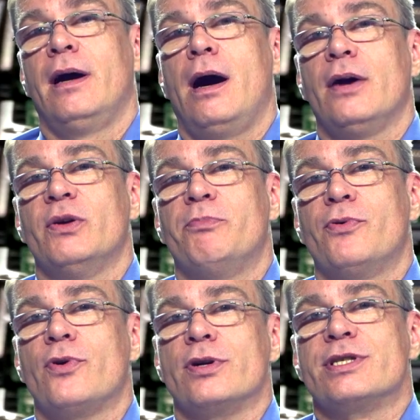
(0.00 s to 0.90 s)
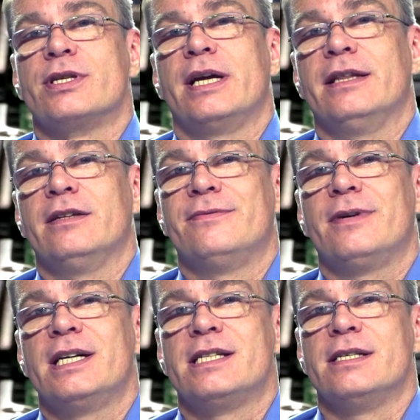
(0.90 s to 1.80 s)
on the boards in the
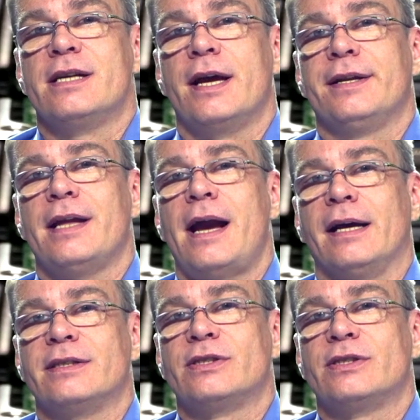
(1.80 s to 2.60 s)
devices in Linux.